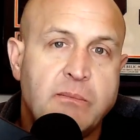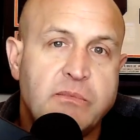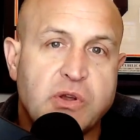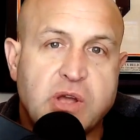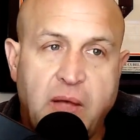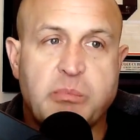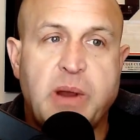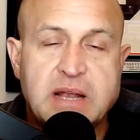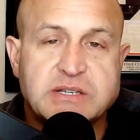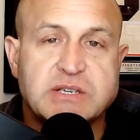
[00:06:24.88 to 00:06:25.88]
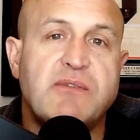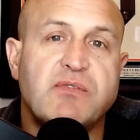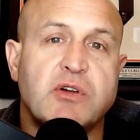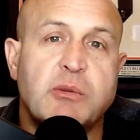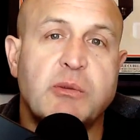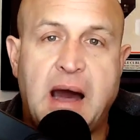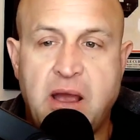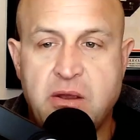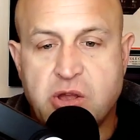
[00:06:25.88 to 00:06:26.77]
You're cutting the branches off a little bit higher.